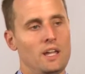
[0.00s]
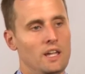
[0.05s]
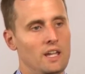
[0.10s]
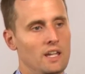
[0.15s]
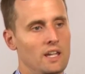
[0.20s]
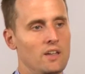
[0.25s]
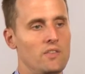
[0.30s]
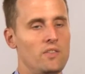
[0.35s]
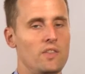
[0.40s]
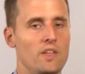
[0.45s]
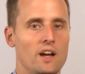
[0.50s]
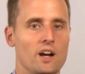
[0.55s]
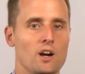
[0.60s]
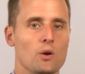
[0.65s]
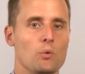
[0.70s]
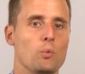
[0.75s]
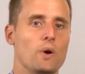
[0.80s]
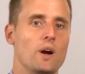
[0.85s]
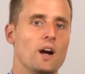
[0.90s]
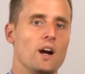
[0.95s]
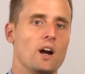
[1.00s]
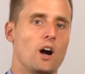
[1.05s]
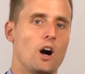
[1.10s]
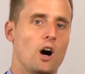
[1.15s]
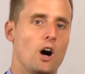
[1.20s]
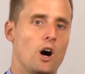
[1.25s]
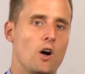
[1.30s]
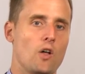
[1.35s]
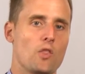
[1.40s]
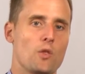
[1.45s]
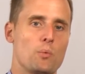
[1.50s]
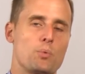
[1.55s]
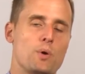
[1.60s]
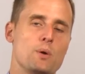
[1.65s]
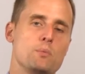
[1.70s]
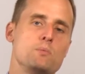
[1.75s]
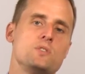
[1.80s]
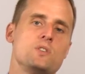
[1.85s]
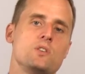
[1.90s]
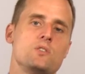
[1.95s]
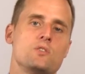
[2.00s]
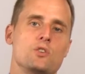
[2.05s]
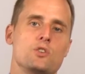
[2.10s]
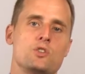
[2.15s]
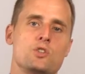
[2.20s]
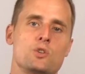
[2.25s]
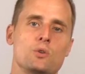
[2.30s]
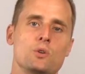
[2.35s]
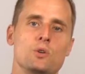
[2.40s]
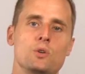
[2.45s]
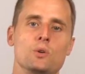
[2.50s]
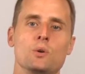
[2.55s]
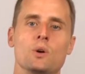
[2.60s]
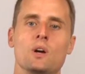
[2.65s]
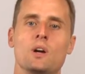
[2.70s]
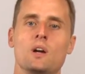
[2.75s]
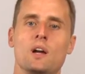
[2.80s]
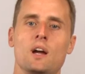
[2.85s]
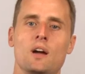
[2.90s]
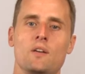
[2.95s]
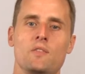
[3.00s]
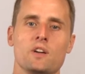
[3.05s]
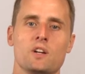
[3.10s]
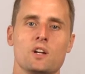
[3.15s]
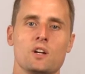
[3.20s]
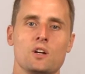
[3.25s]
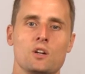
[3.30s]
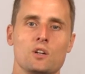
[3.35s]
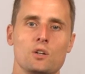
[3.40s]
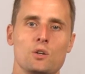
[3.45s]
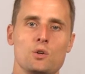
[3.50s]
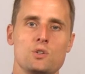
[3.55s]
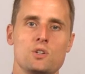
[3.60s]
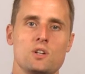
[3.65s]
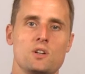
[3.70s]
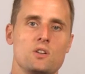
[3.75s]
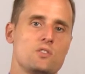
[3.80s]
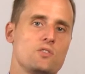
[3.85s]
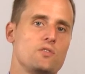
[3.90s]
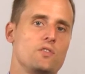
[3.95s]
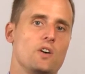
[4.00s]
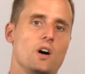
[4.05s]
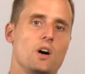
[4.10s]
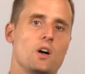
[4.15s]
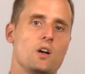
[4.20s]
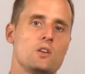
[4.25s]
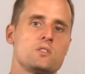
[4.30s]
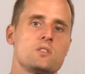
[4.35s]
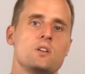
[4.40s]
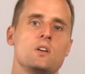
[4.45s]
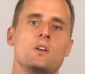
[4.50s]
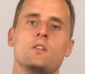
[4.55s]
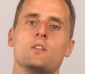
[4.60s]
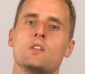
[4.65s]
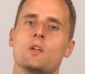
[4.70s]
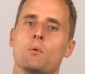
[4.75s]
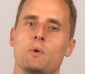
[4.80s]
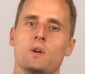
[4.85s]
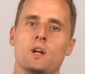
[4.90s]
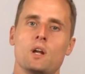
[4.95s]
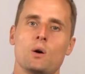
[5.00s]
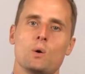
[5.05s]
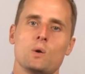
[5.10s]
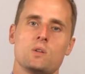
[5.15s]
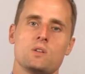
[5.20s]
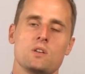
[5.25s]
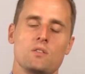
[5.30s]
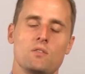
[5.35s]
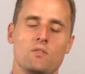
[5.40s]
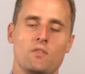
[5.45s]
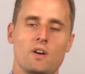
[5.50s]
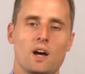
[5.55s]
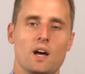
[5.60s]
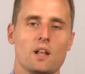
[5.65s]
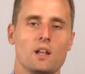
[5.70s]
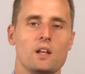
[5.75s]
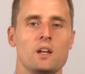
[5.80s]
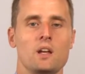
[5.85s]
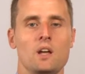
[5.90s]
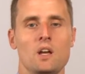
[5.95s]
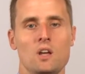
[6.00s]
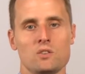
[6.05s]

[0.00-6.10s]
in there where all the premises are true and the conclusion is false, then we know it's invalid.